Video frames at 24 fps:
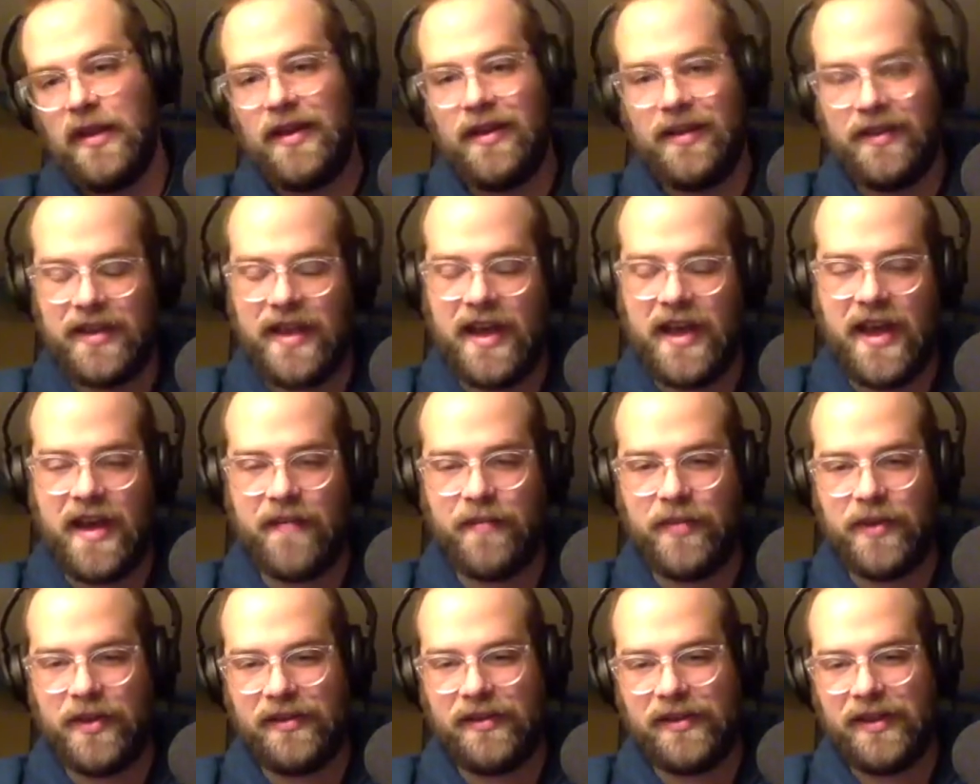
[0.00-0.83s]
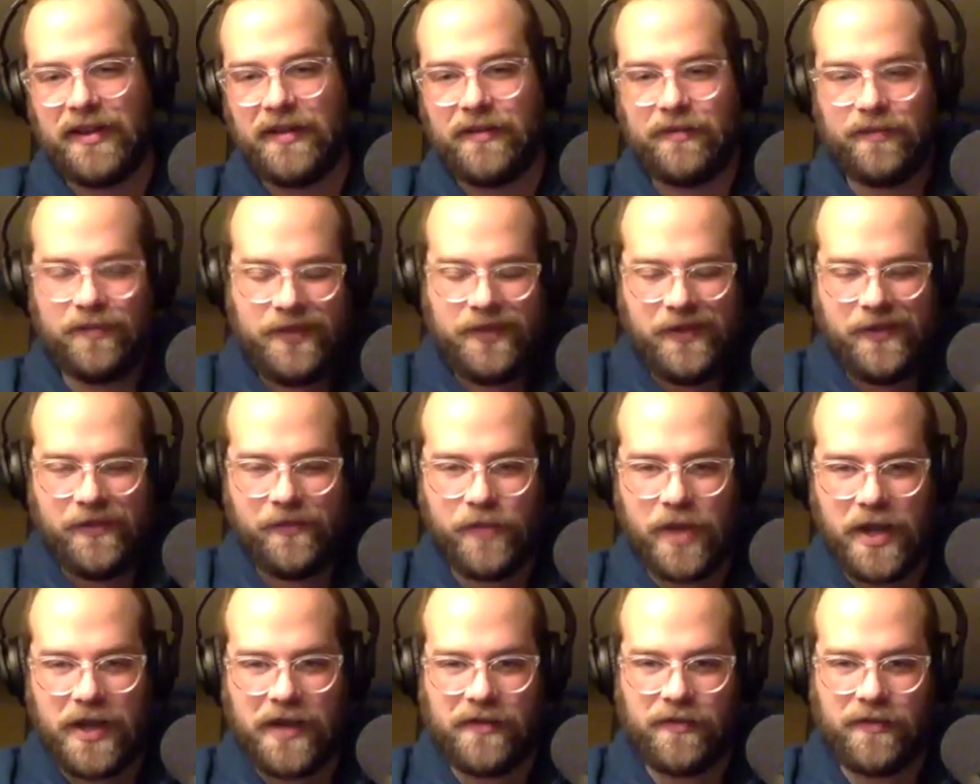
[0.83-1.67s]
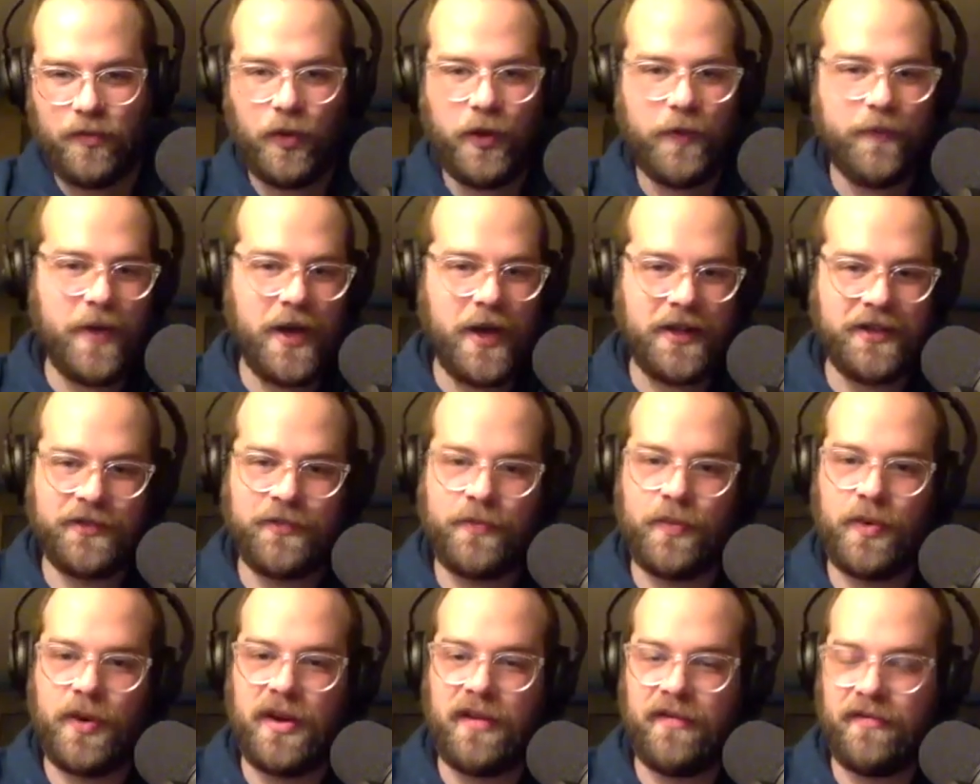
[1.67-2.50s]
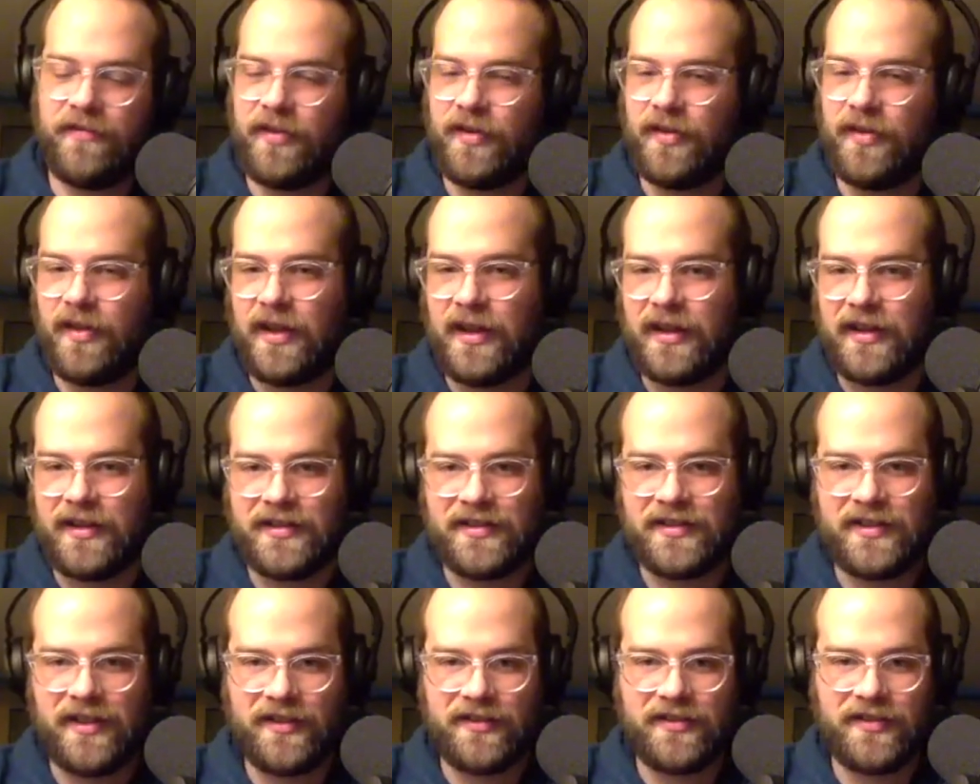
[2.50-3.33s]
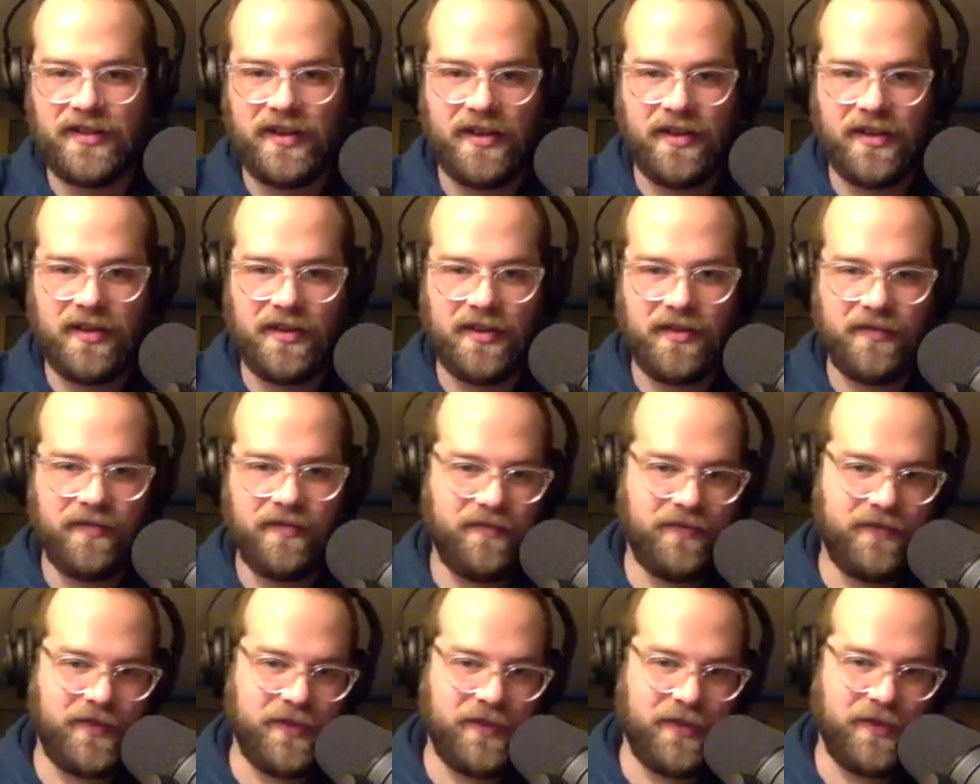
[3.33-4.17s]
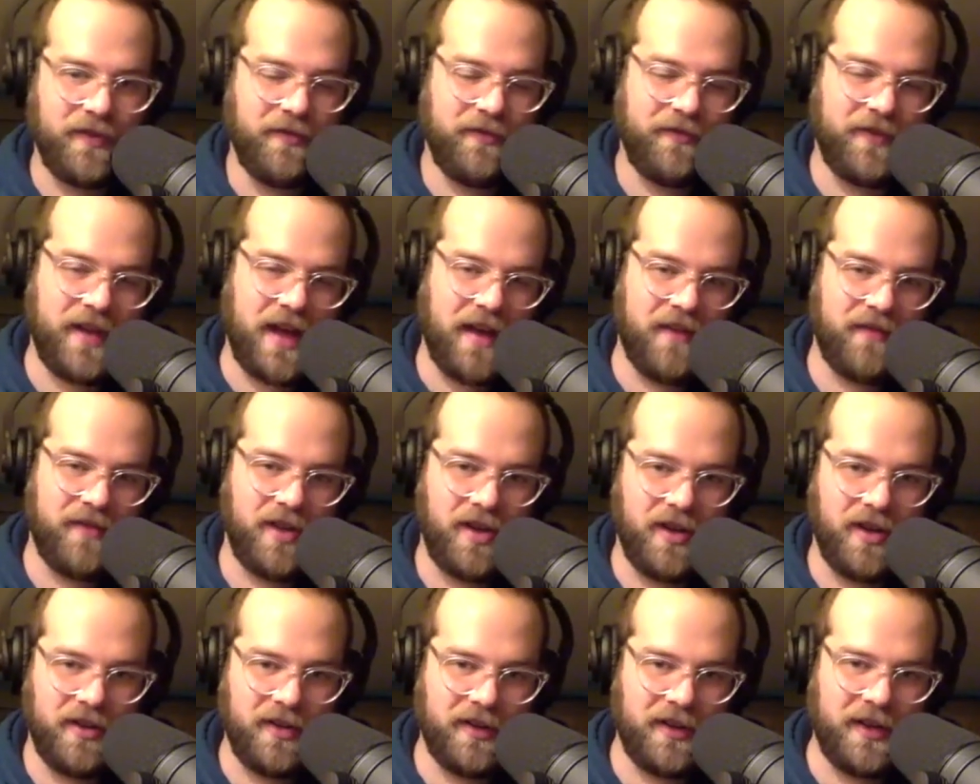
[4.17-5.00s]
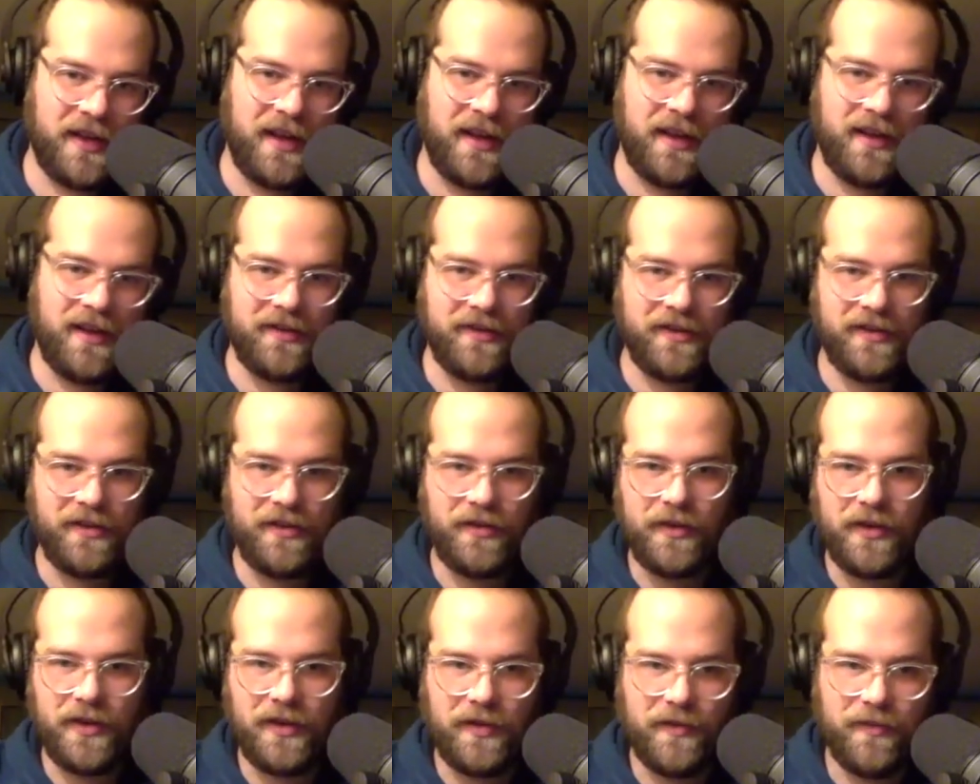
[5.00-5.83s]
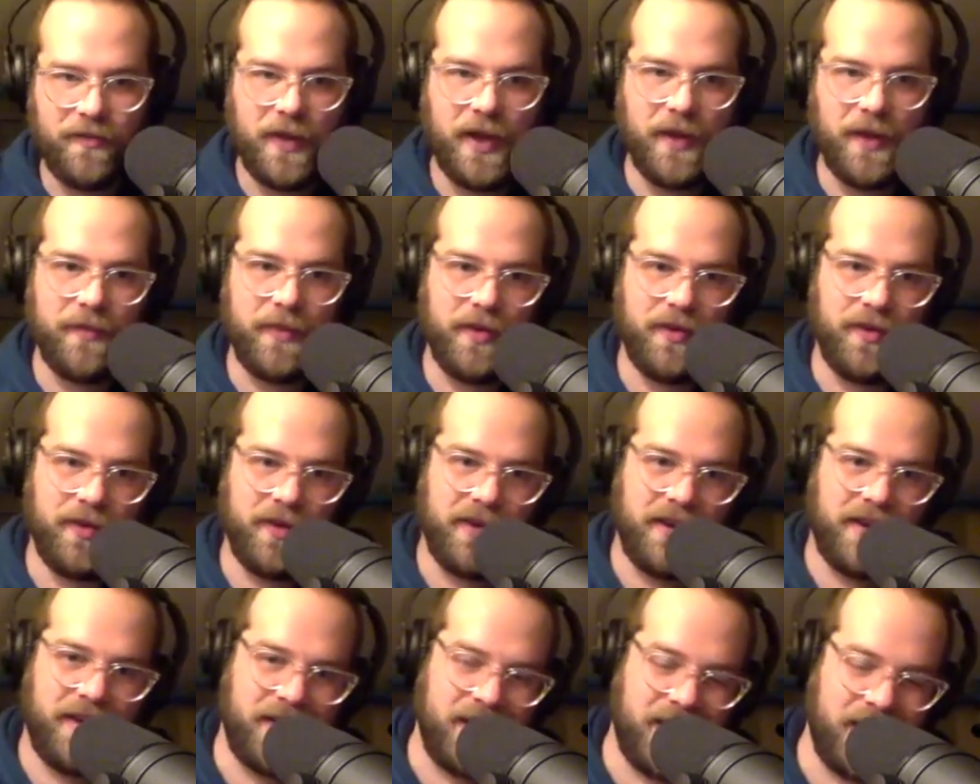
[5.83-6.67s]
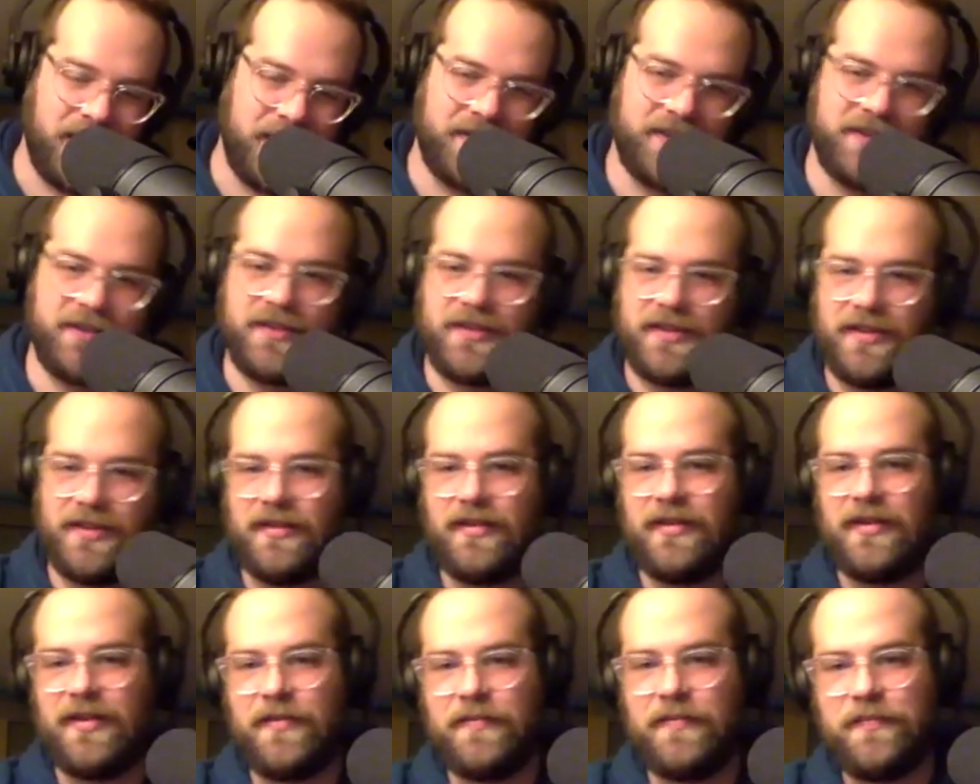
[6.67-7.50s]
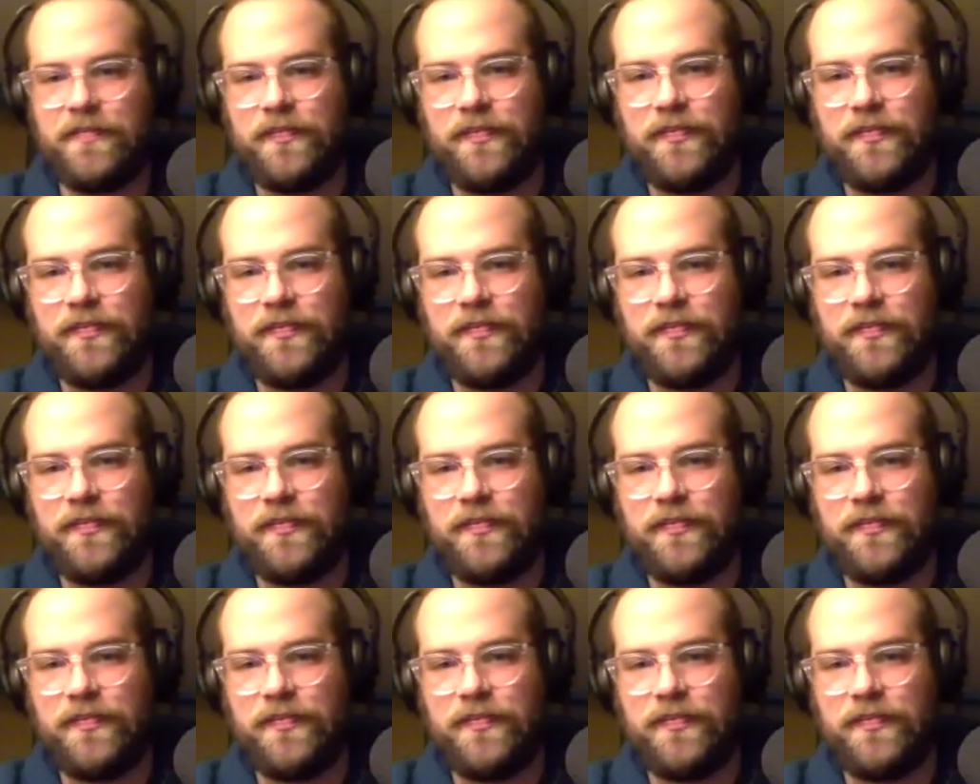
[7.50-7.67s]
Yeah, but like we might spring for like a $6, $5 can of tuna. It might be really nice, you know.